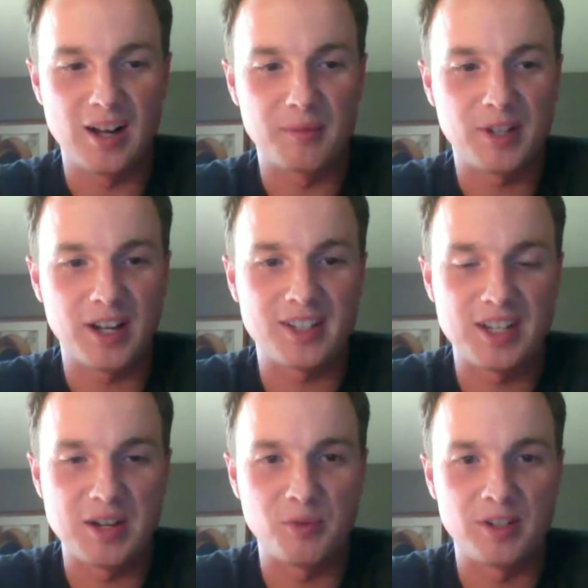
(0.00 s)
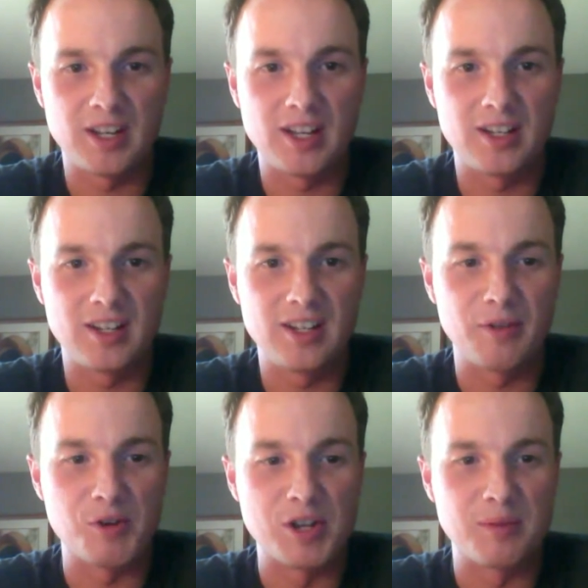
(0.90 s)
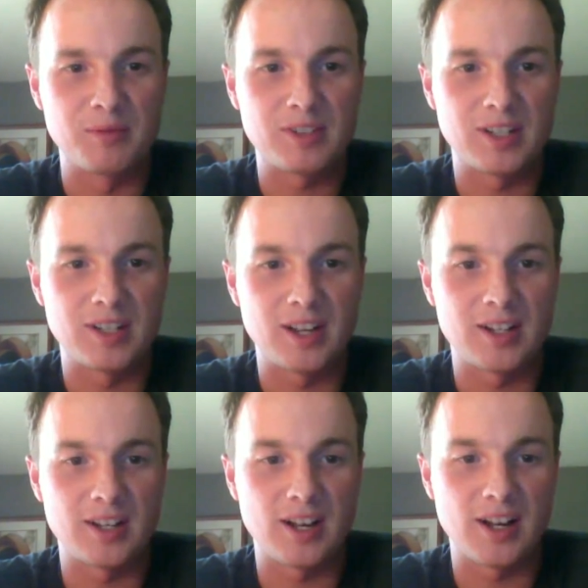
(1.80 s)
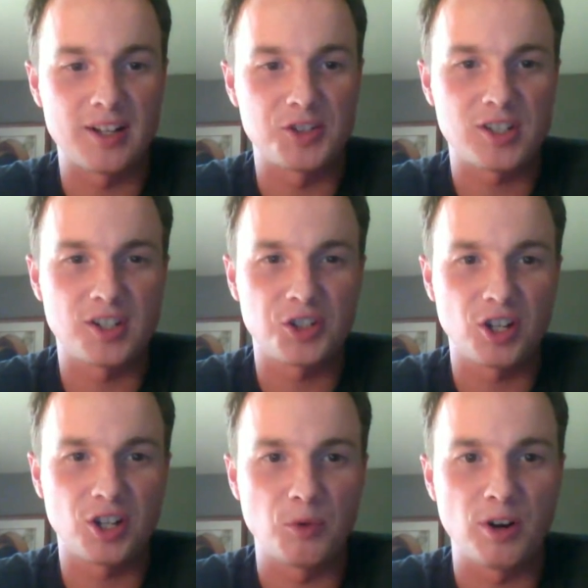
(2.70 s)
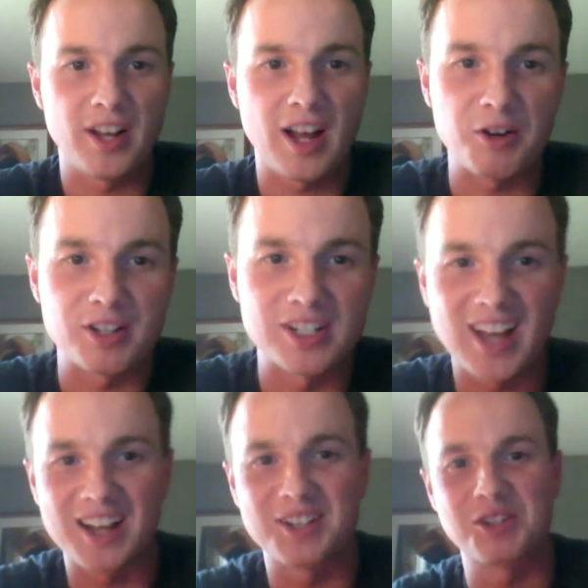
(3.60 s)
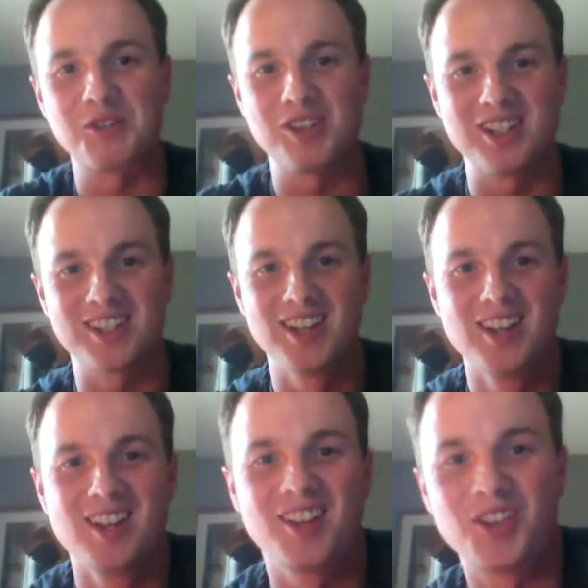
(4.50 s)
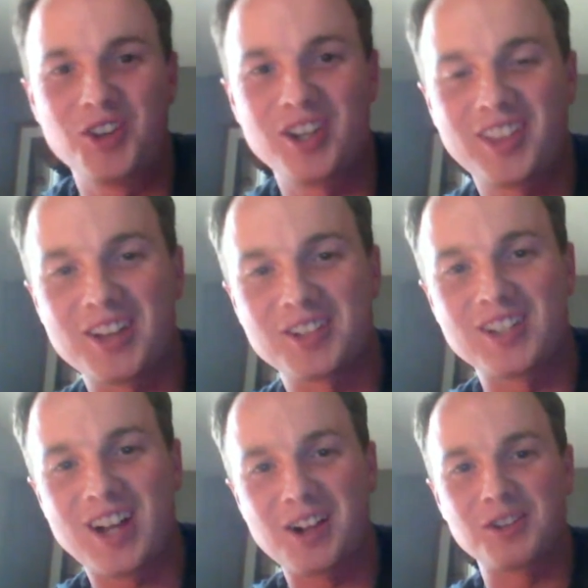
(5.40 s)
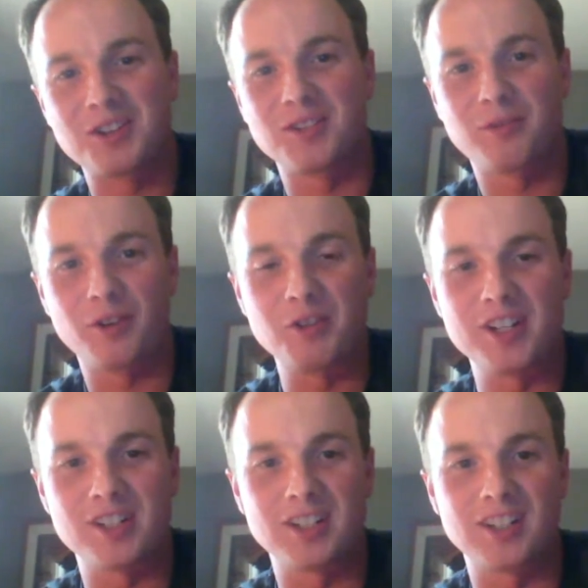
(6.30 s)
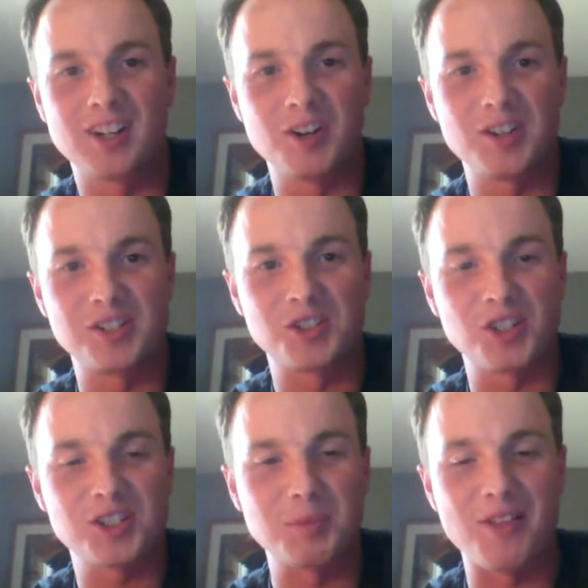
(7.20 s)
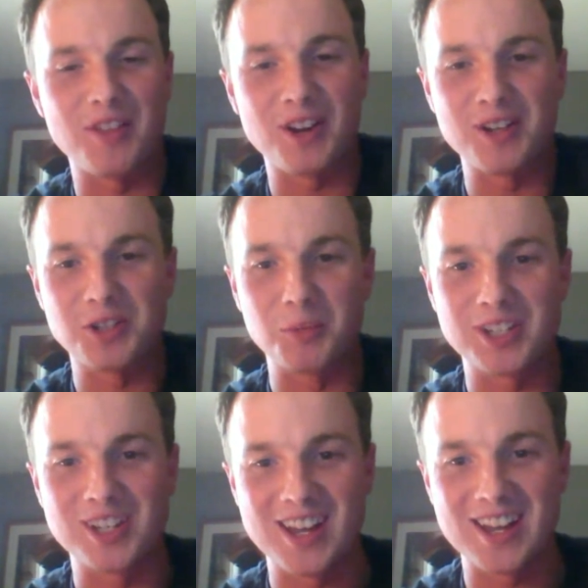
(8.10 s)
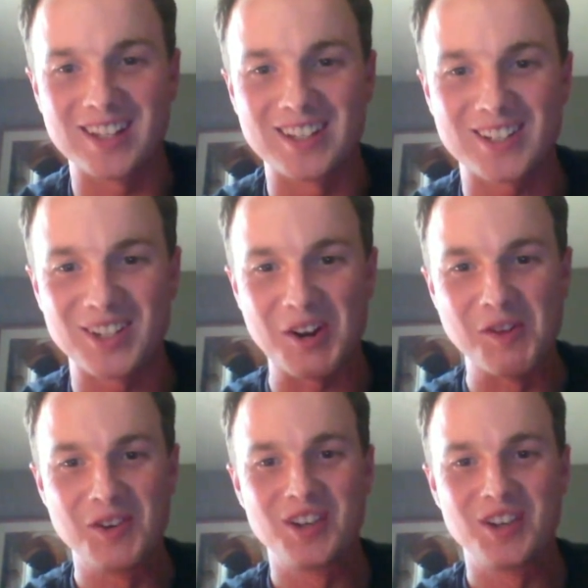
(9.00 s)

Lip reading: cut to him and interview him tonight just to share more on how he's gotten to his $30,000 in fundraising, or he's just about there, he told me today. And so